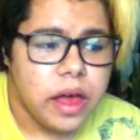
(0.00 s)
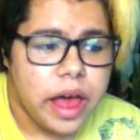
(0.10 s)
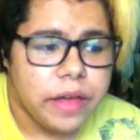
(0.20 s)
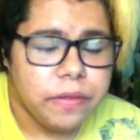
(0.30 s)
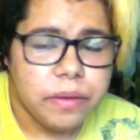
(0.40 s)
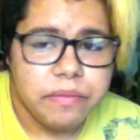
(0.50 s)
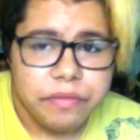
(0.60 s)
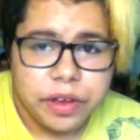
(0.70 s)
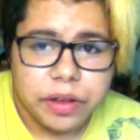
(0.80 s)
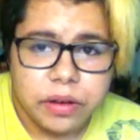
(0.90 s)
feel.
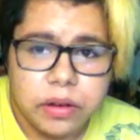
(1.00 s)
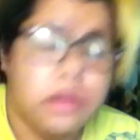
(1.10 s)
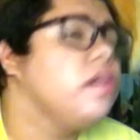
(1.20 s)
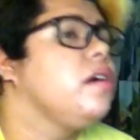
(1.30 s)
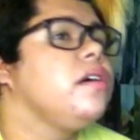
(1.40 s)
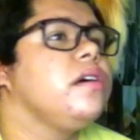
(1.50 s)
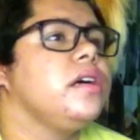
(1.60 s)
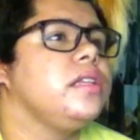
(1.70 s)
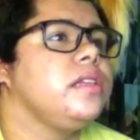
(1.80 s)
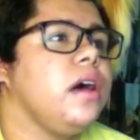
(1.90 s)
It's
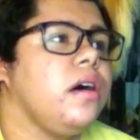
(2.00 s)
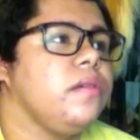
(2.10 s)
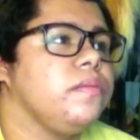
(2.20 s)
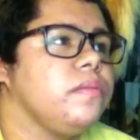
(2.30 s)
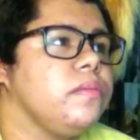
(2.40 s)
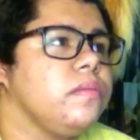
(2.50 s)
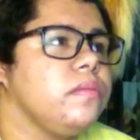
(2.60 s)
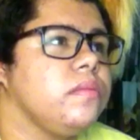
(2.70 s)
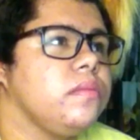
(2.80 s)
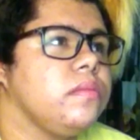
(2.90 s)
um,
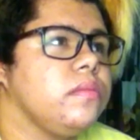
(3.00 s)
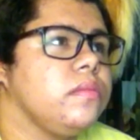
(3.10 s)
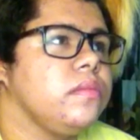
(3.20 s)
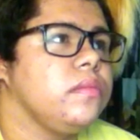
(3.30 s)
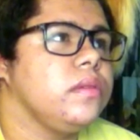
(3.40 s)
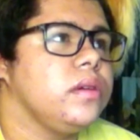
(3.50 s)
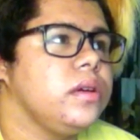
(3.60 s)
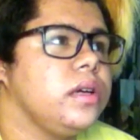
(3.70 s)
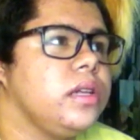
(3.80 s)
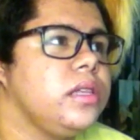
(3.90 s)
it
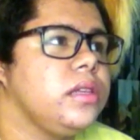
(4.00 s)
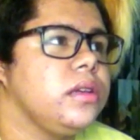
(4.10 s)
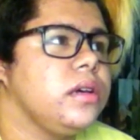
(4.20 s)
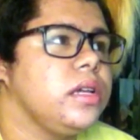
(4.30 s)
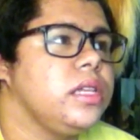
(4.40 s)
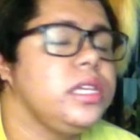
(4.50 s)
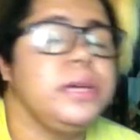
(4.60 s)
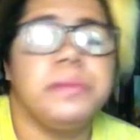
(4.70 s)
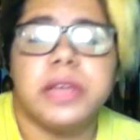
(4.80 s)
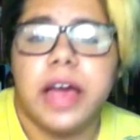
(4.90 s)
it seems like a
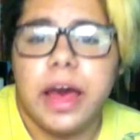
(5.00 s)
happy song,